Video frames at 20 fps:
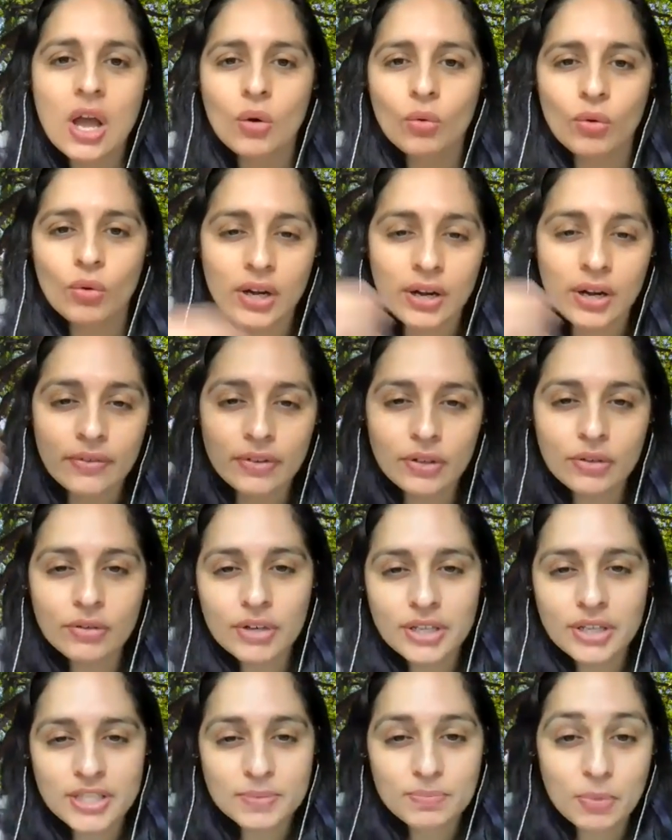Whatever you
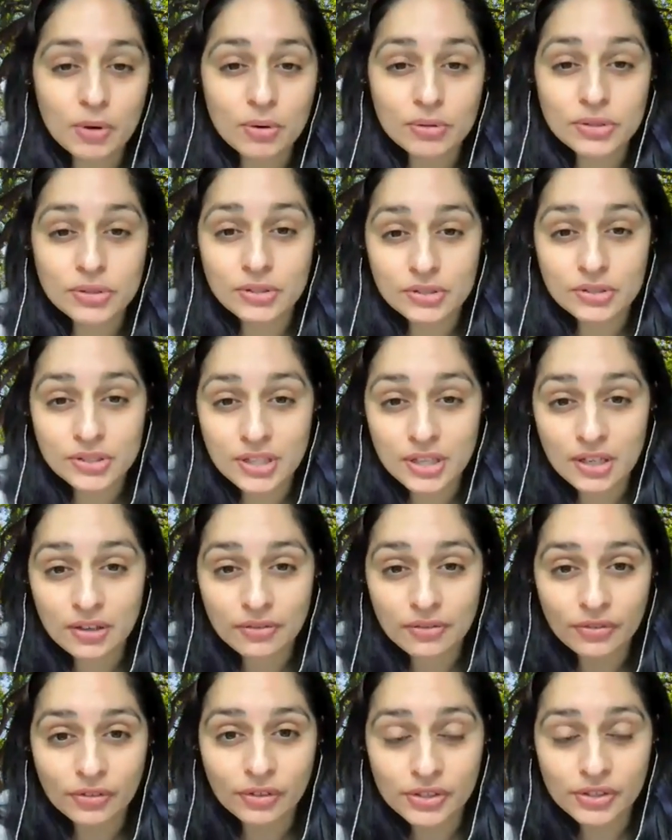expose
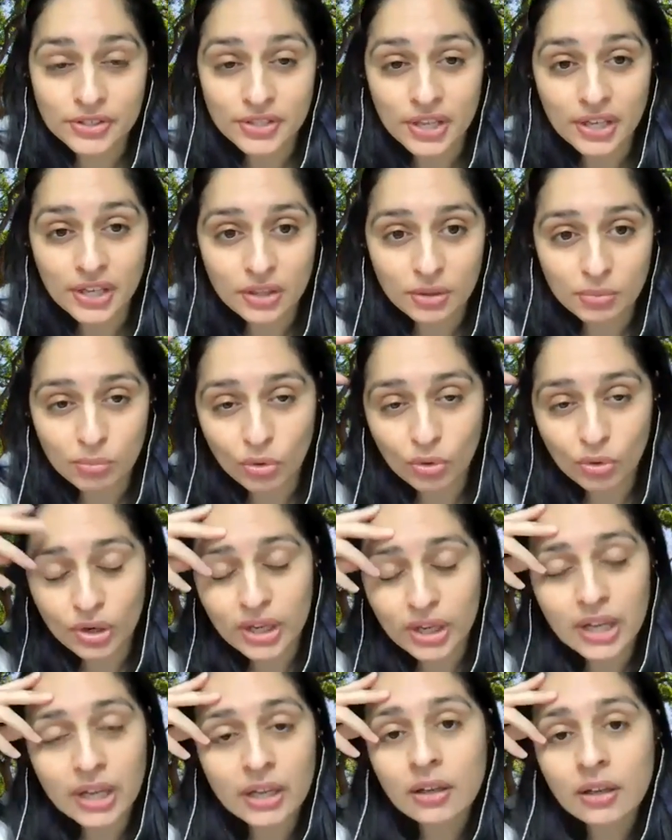yourself first thing in the
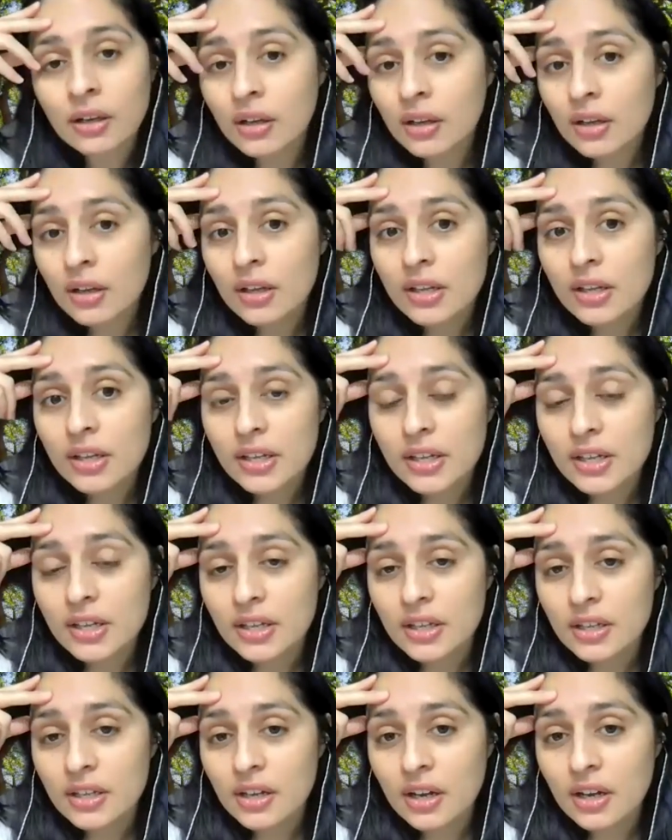morning,
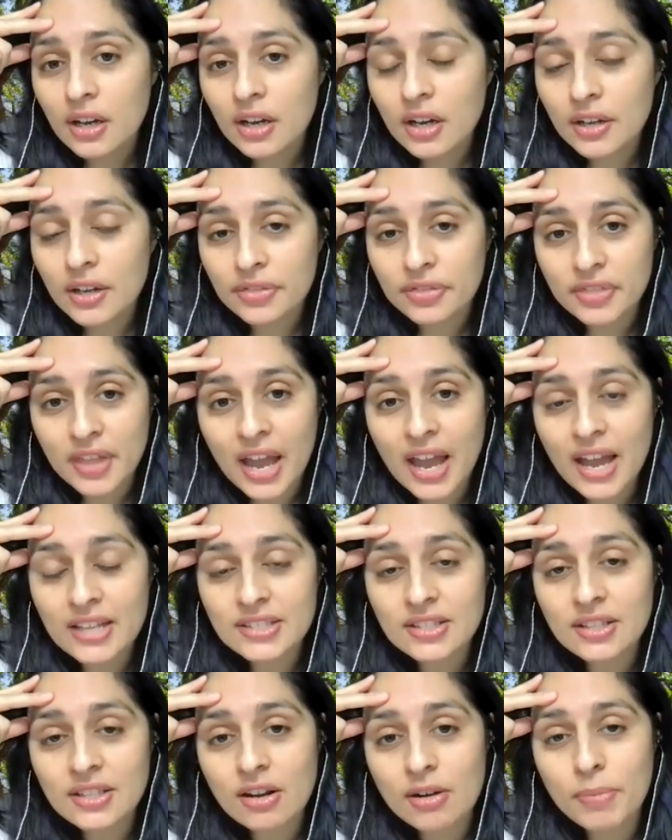that
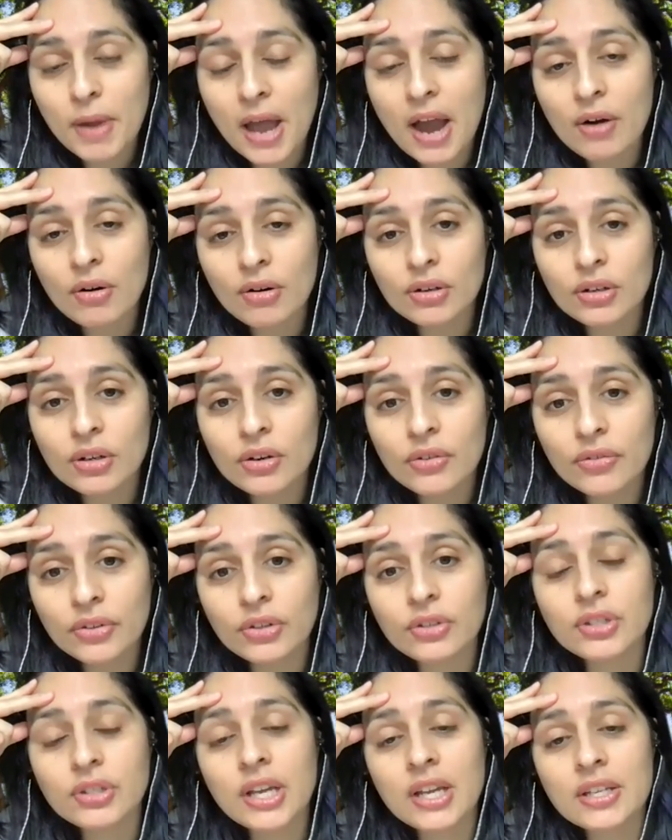has a lot of power over
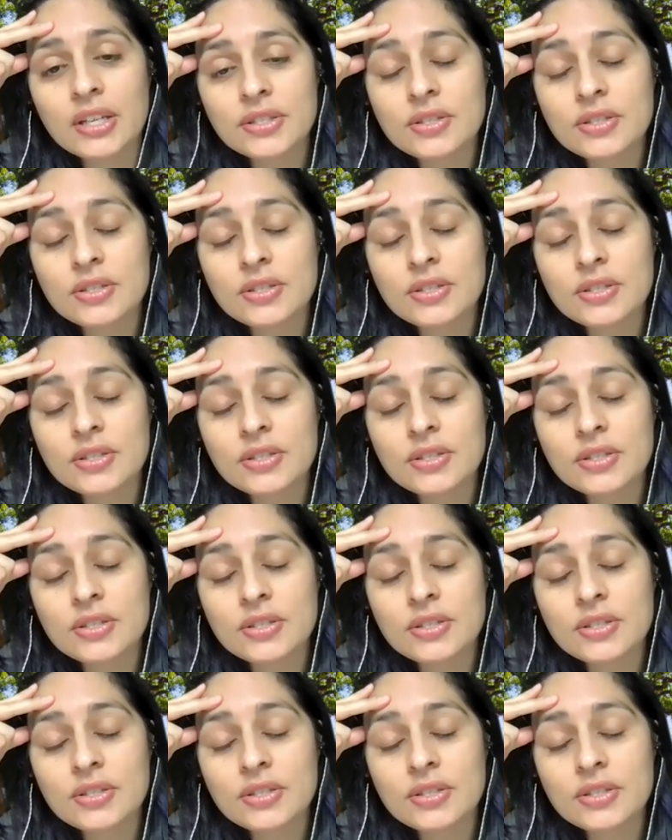your day.